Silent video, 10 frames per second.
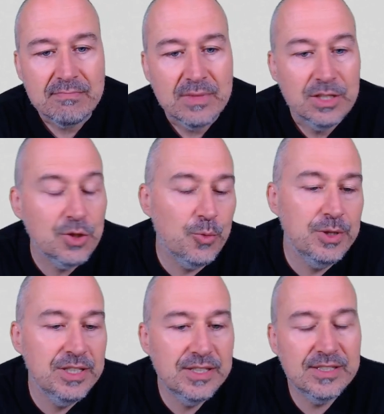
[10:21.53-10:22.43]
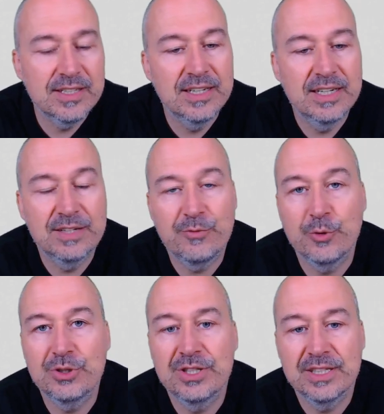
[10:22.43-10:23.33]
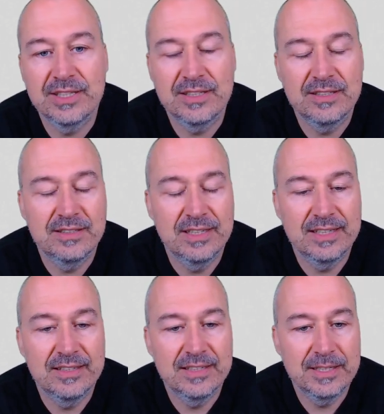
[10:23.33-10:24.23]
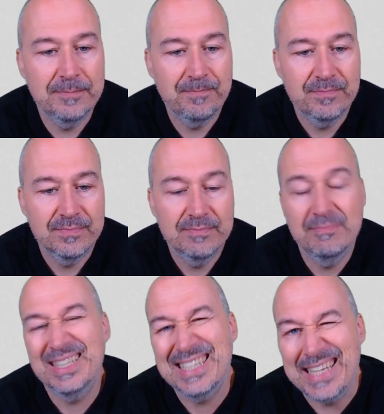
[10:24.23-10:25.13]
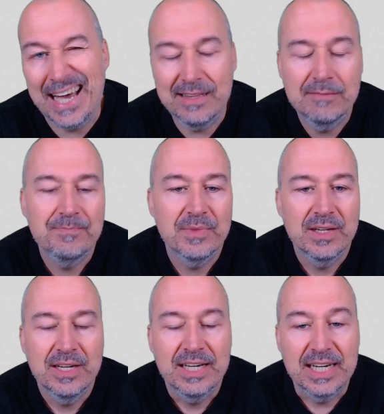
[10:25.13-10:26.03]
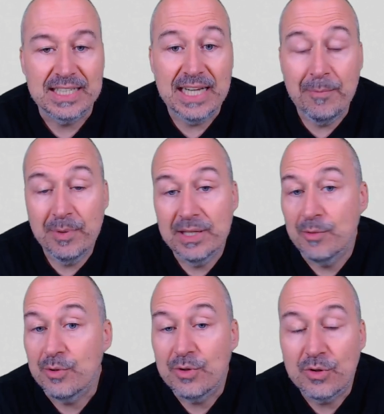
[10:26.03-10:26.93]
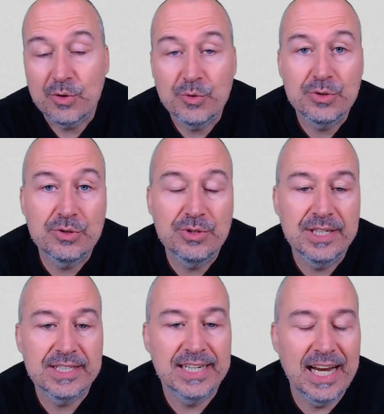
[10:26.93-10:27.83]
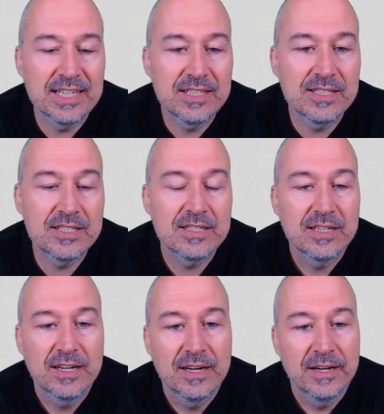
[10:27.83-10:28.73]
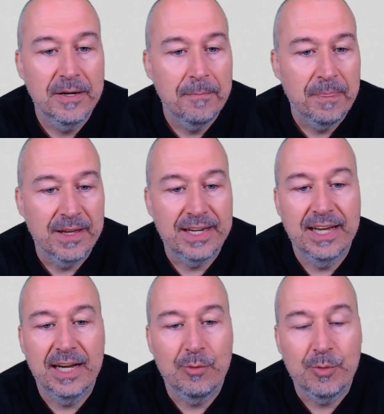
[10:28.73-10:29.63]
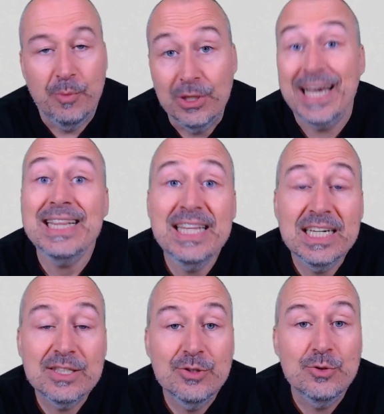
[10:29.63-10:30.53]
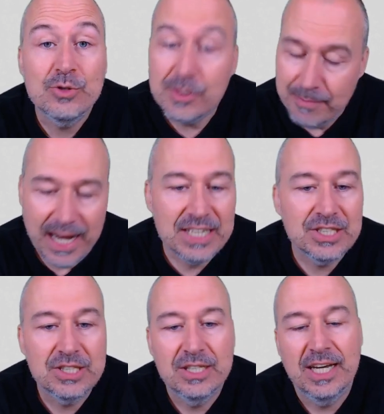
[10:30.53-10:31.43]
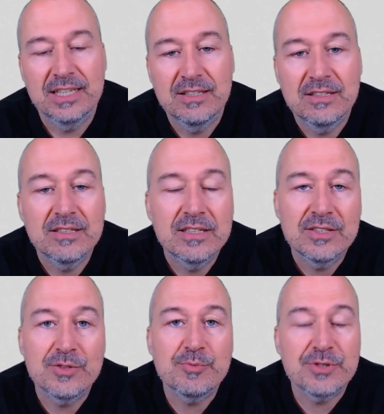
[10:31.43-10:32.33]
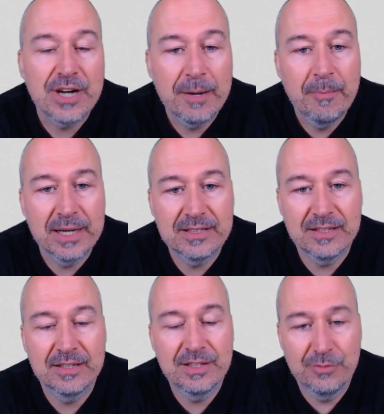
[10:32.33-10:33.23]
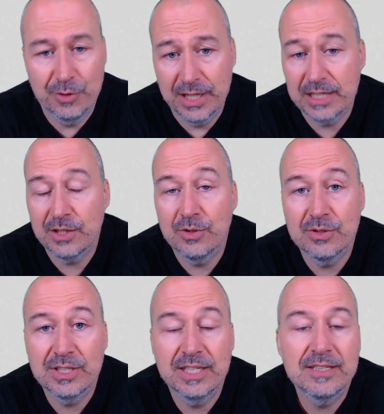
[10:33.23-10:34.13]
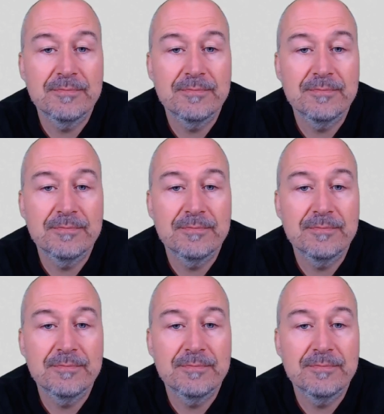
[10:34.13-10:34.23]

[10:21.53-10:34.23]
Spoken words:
So with this unfortunate and bit sad example, I will conclude today's analysis. Again, I will politely ask you to smash that subscribe button if you like the content.